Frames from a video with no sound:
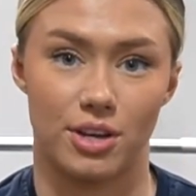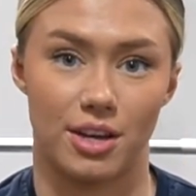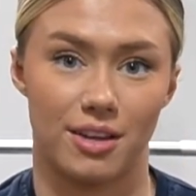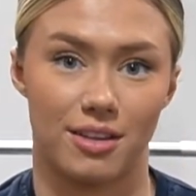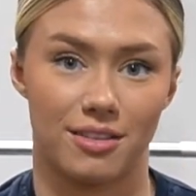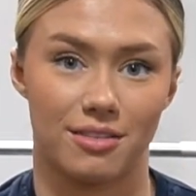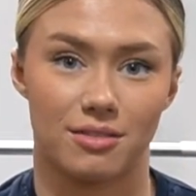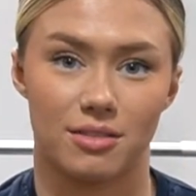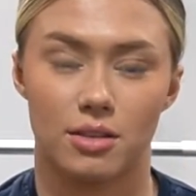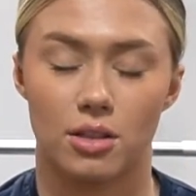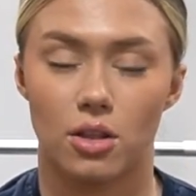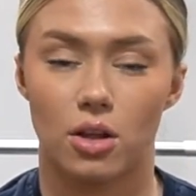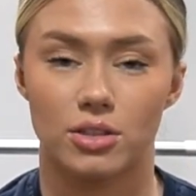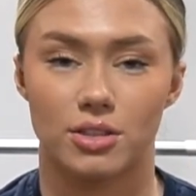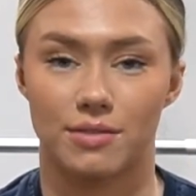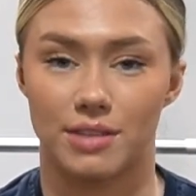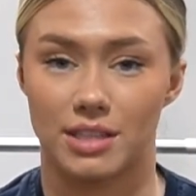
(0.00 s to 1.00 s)
You get
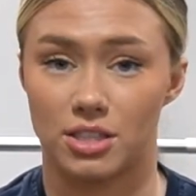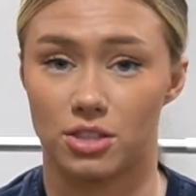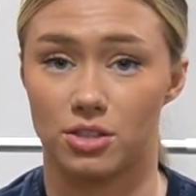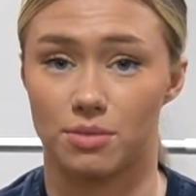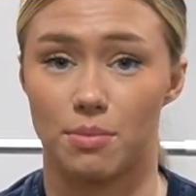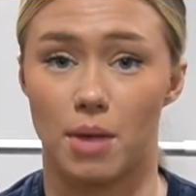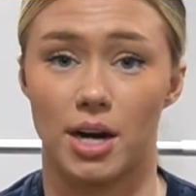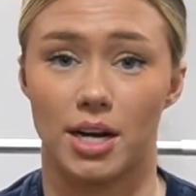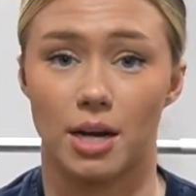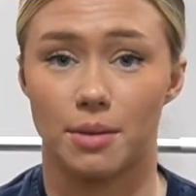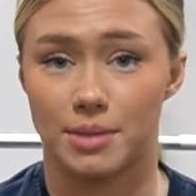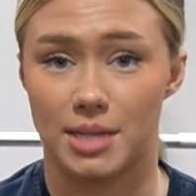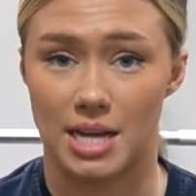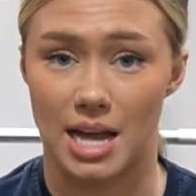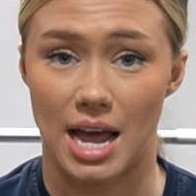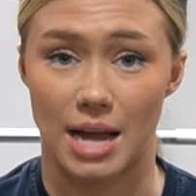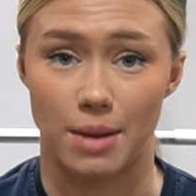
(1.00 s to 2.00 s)
lots of things that just mark
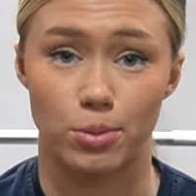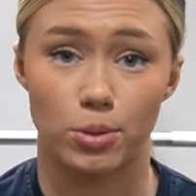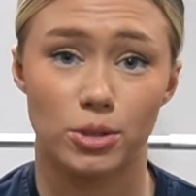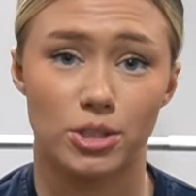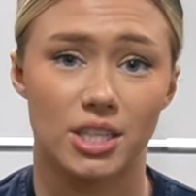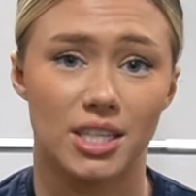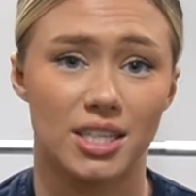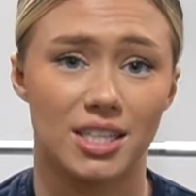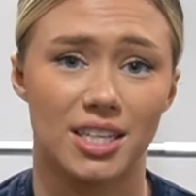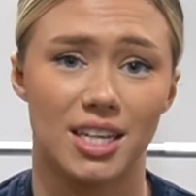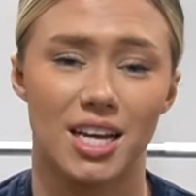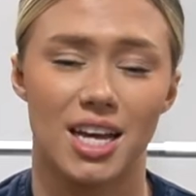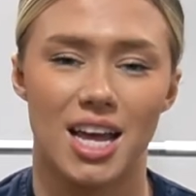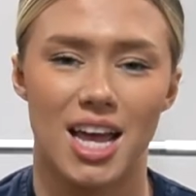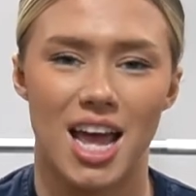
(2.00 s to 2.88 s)
up saying high protein.